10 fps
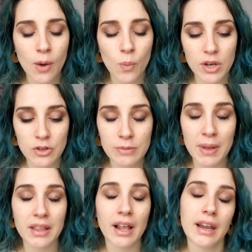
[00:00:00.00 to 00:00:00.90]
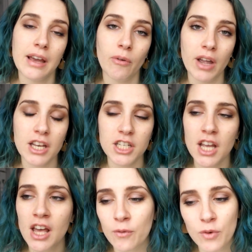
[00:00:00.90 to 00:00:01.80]
when you speak their language.
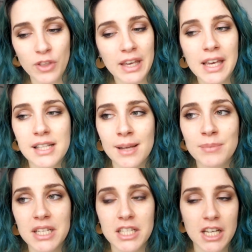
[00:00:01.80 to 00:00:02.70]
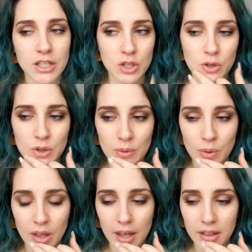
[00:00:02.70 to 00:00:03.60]
With the kids I'm teaching to,
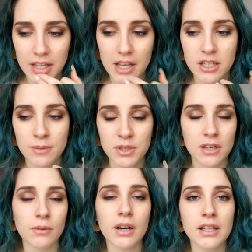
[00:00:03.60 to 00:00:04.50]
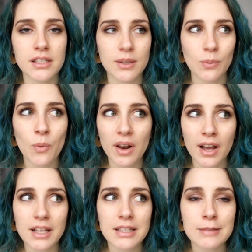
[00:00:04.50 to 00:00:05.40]
the Egyptian ones, when
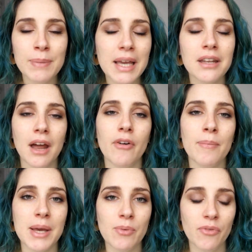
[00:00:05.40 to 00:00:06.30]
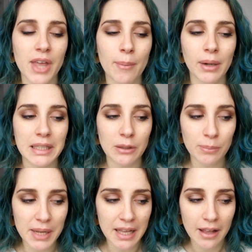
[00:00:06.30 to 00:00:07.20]
I speak in Arabic with them a little
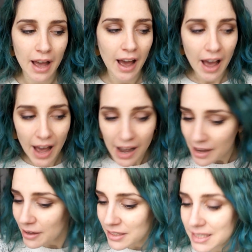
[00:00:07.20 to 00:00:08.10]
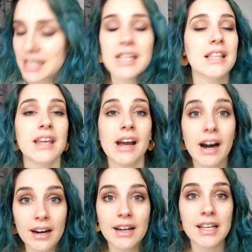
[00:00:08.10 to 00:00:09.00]
bit, I see their
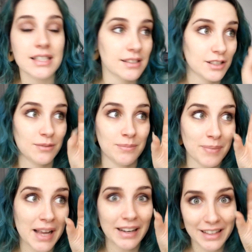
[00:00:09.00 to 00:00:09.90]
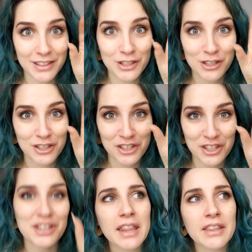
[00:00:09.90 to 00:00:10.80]
eyes being like
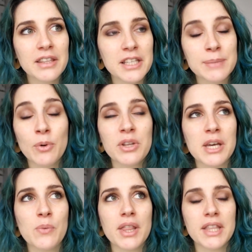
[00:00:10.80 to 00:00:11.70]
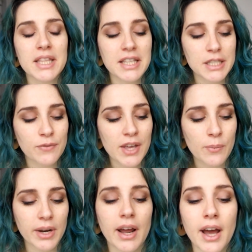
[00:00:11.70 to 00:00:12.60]
shh. And this morning we did this
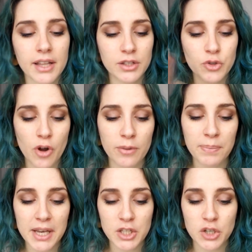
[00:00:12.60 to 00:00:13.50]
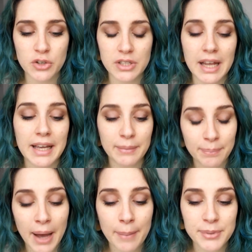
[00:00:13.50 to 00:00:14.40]
thing when I had drawn pictures, like
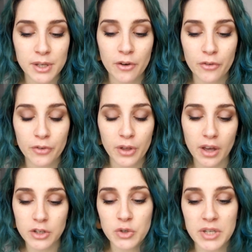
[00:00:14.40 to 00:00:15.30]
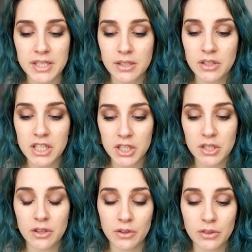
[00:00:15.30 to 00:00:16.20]
maps of the countries
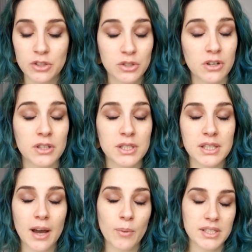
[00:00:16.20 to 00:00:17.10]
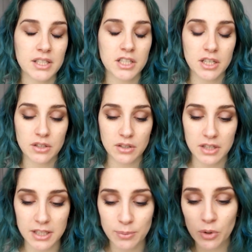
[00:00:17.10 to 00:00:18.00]
the students I was teaching
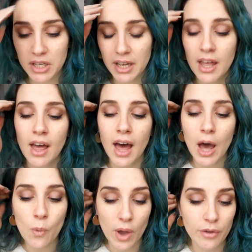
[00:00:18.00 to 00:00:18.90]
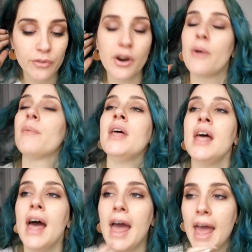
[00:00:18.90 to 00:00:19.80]
this morning were from,
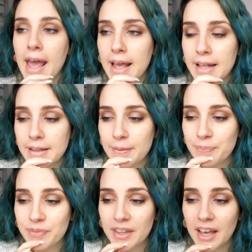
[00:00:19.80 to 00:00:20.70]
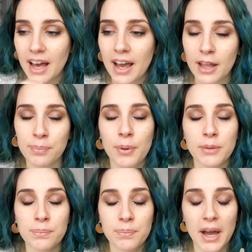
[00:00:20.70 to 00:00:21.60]
and I had
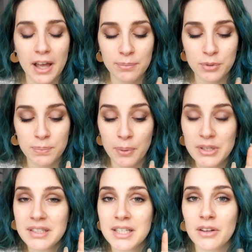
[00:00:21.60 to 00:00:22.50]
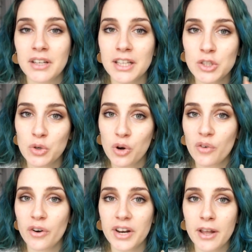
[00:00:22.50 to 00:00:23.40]
put post-it on it to
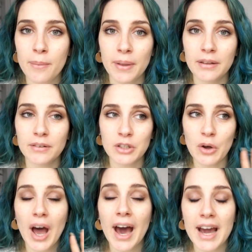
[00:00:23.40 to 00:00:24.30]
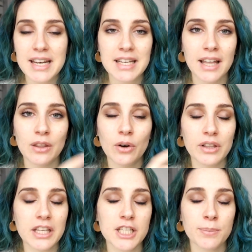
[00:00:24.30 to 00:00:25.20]
cover it up and, you know, hide it, and
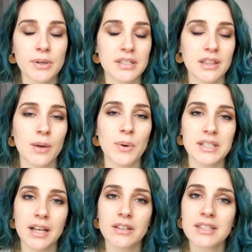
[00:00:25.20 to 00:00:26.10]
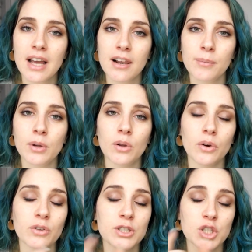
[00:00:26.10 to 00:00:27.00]
on each post-it there was like a syllable
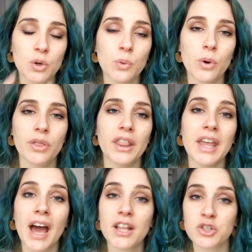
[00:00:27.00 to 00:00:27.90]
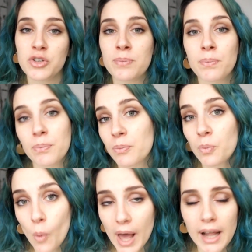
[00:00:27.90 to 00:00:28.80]
or a short word that they had to read
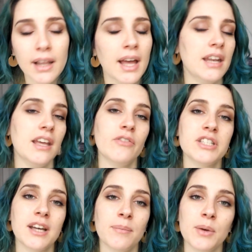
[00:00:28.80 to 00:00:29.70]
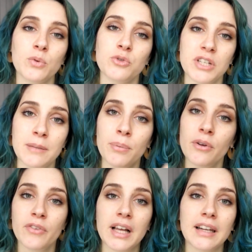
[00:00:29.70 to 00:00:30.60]
well, and every time they would read it
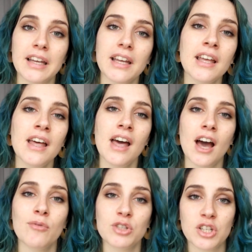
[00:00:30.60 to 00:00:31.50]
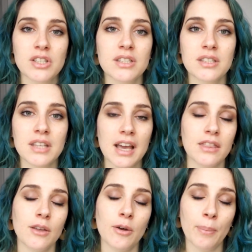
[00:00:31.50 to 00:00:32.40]
perfectly I would just
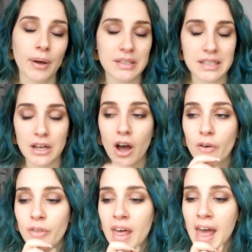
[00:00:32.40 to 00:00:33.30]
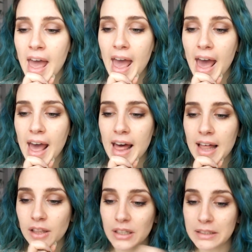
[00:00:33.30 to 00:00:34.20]
take the post-it off
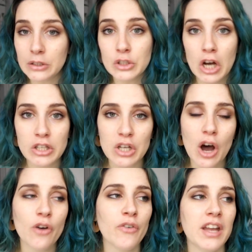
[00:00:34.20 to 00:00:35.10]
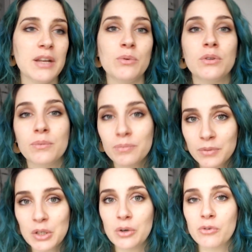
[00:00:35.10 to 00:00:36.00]
and the little knot off, and it would,
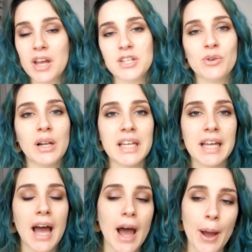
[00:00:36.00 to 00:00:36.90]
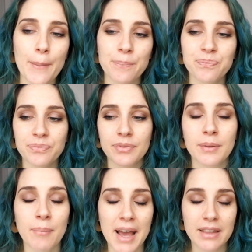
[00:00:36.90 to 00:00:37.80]
you know, gradually
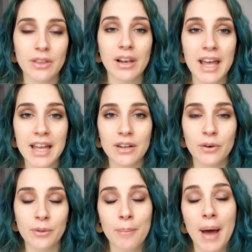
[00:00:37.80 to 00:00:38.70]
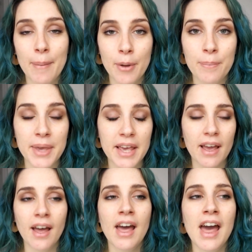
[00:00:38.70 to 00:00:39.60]
make the land or the map
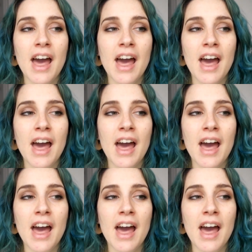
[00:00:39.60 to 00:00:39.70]
appear.